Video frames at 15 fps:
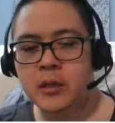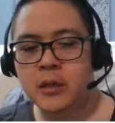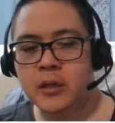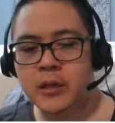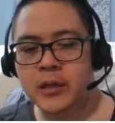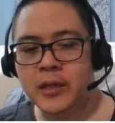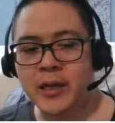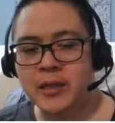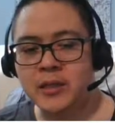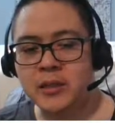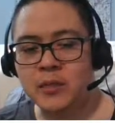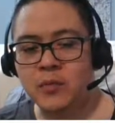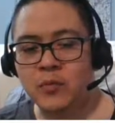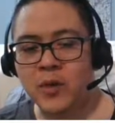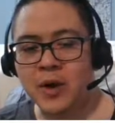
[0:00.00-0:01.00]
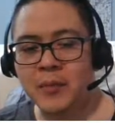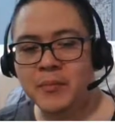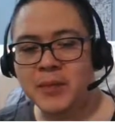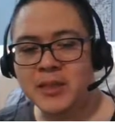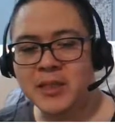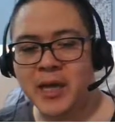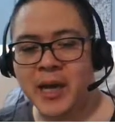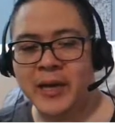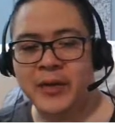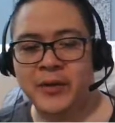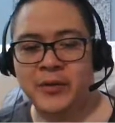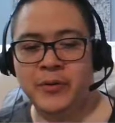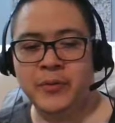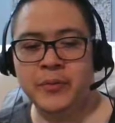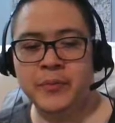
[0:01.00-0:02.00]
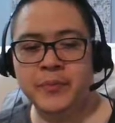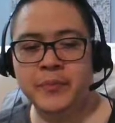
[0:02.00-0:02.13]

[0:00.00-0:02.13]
Yes, what must I do?